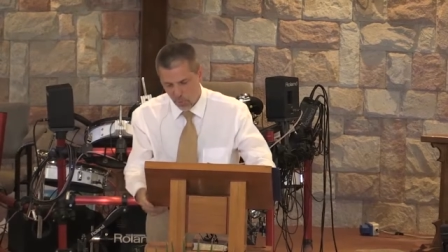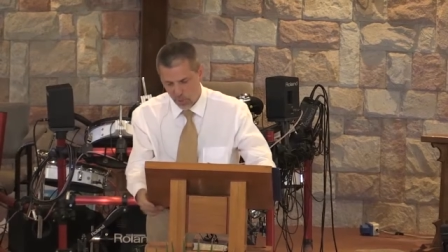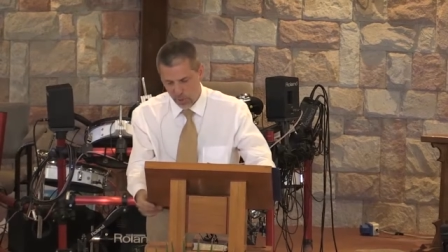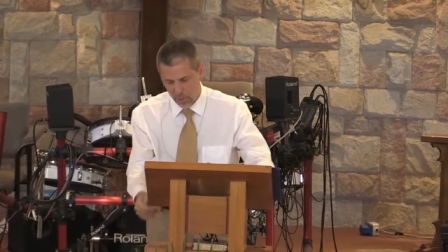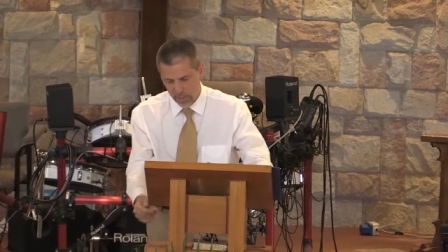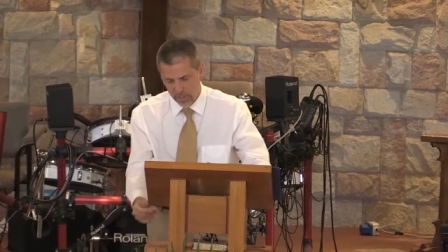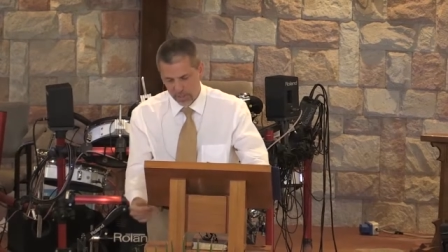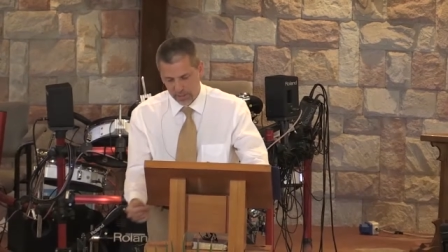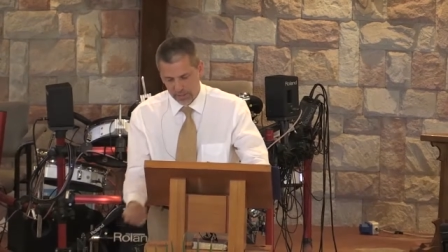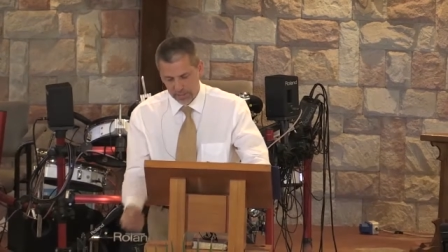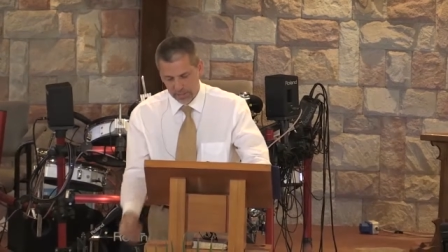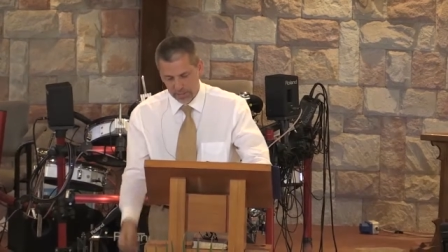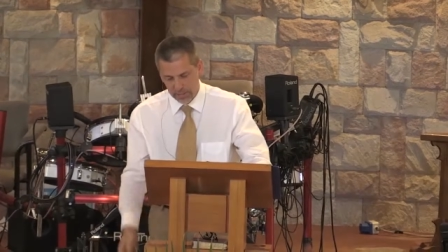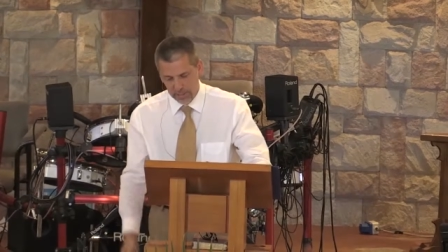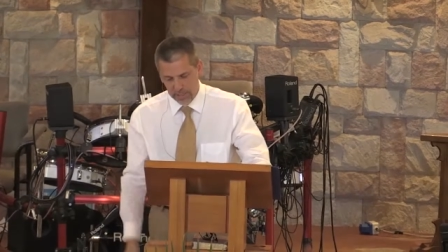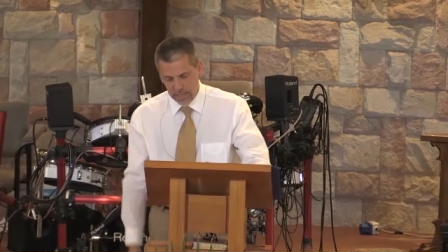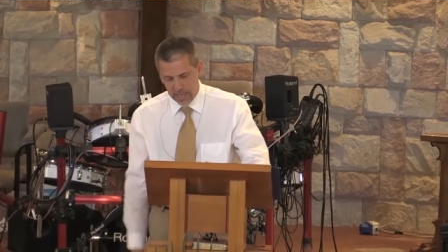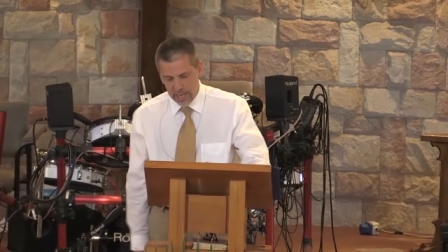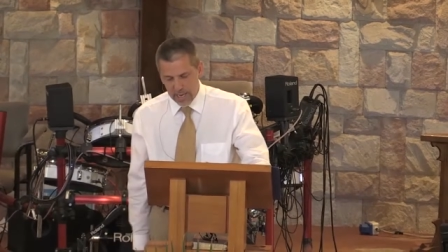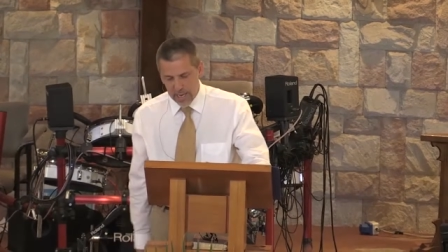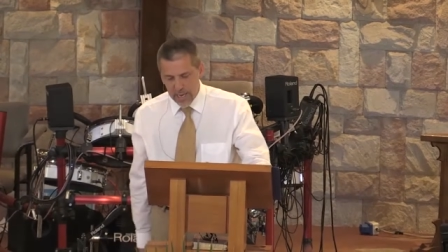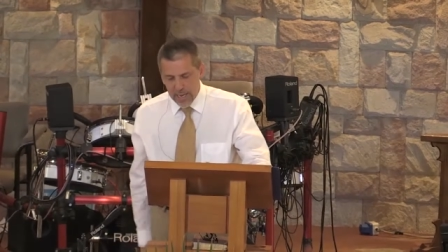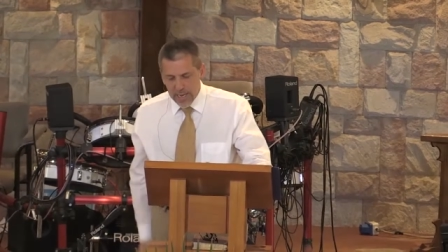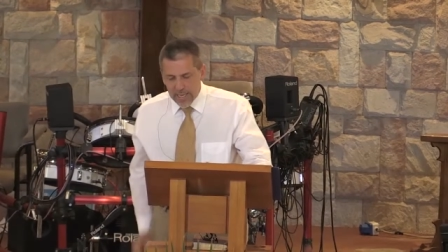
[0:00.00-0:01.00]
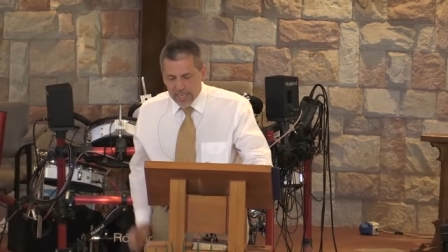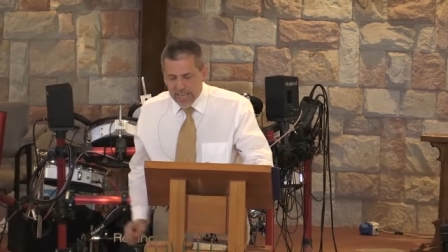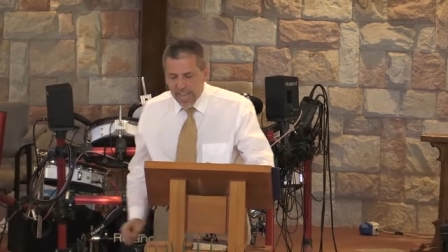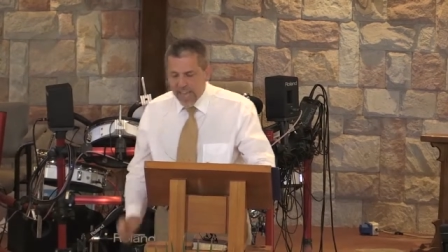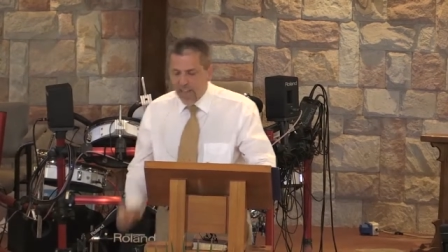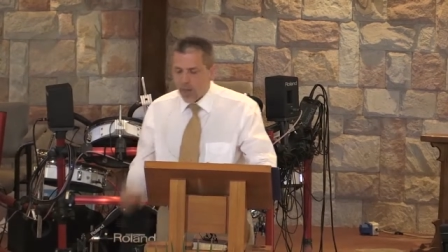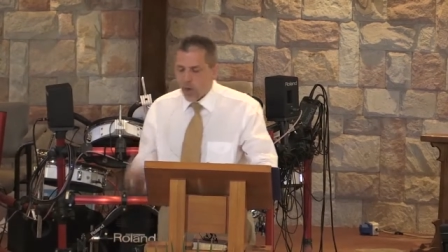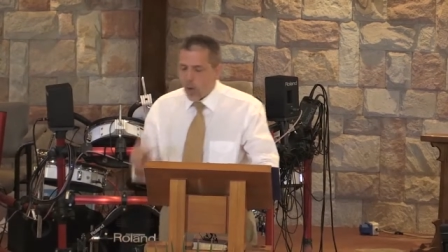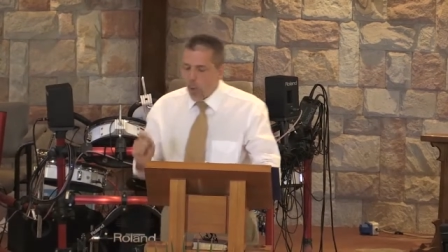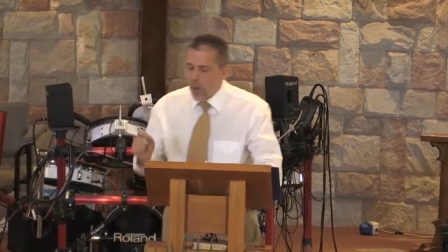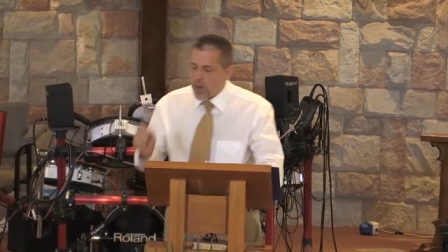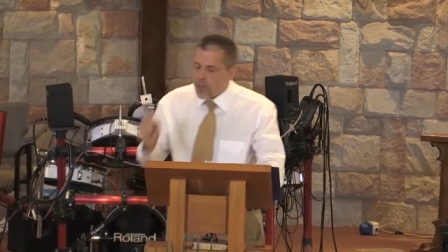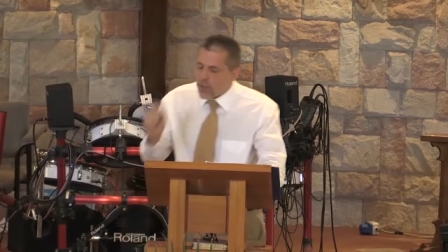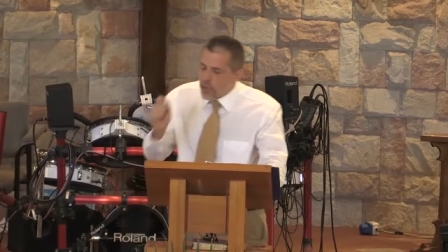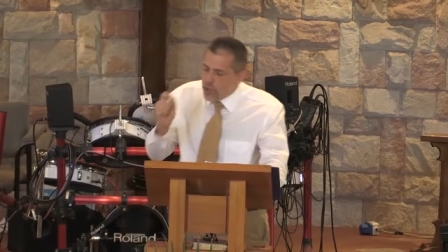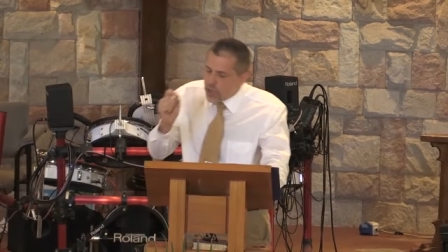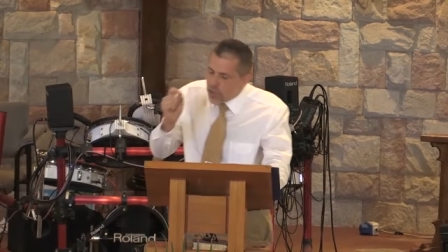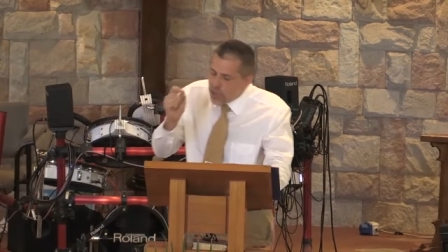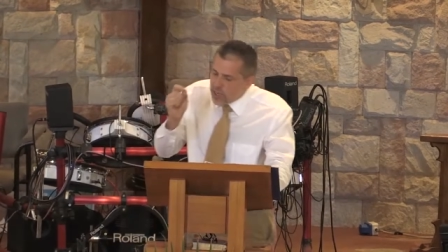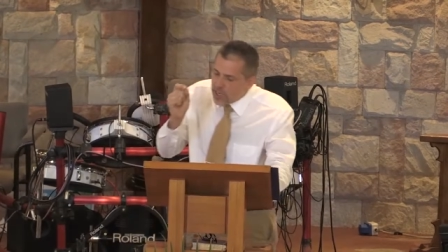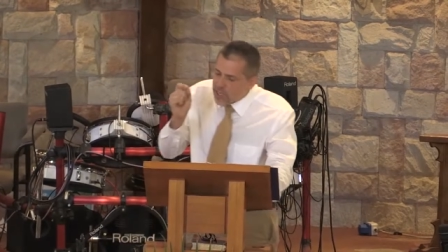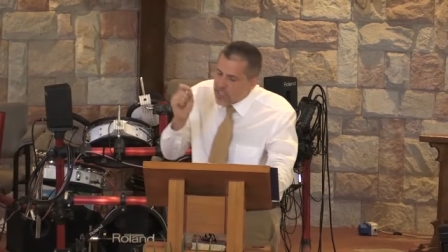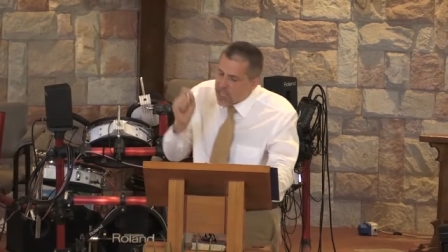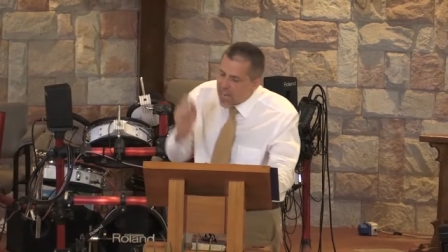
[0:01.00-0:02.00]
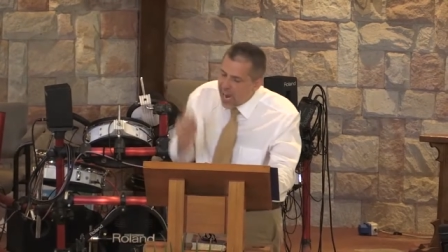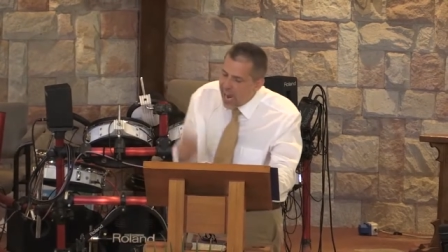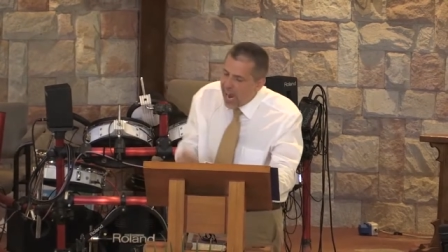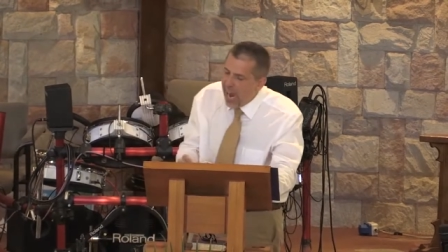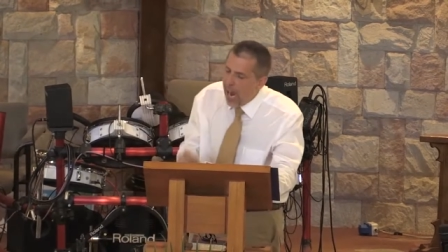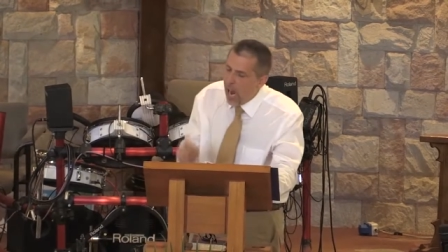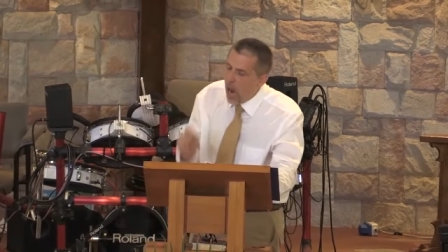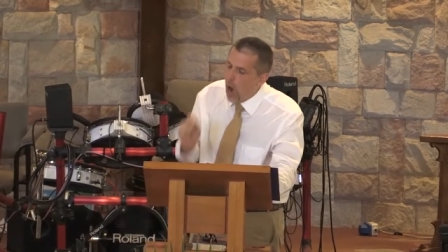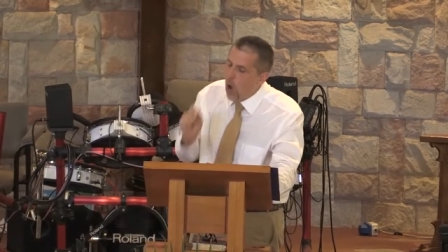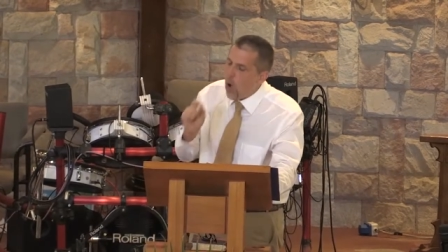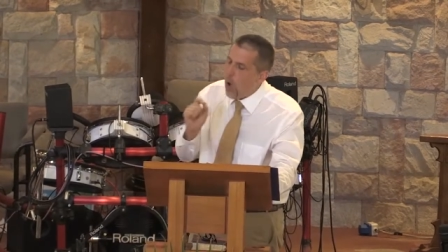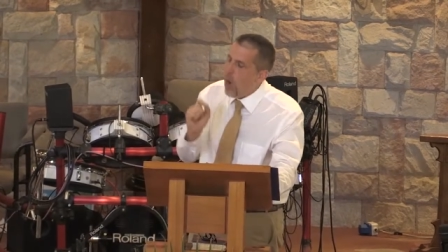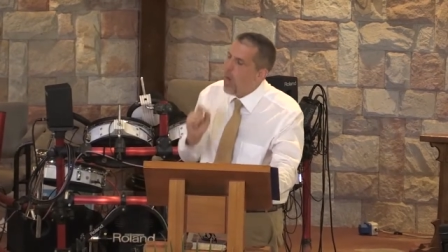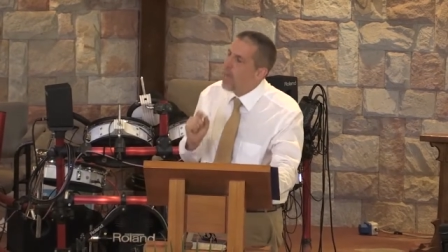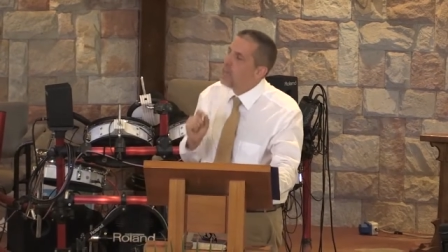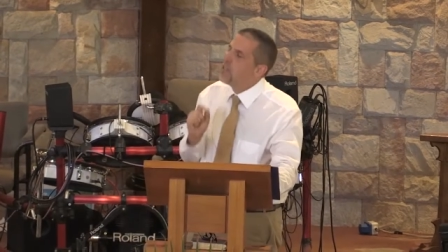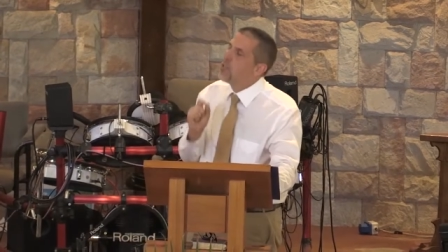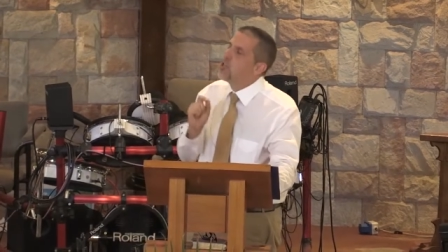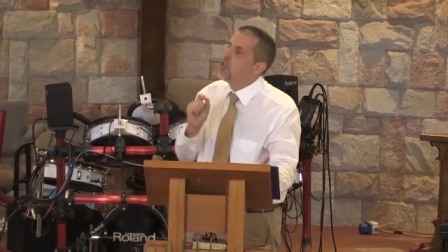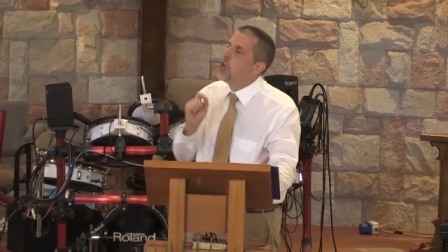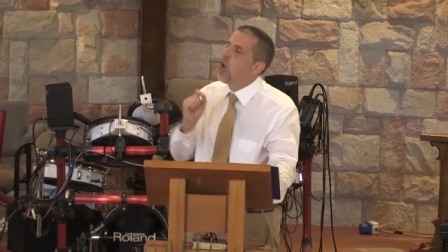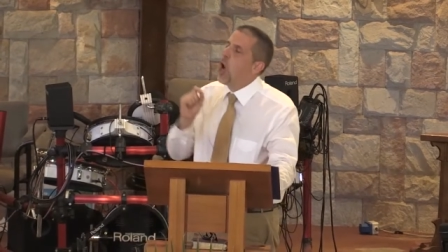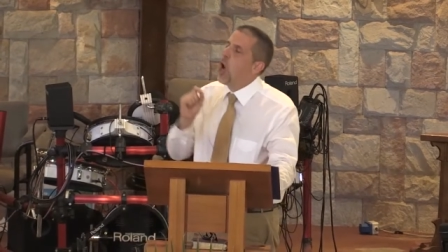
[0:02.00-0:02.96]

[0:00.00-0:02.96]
morning. That question is how has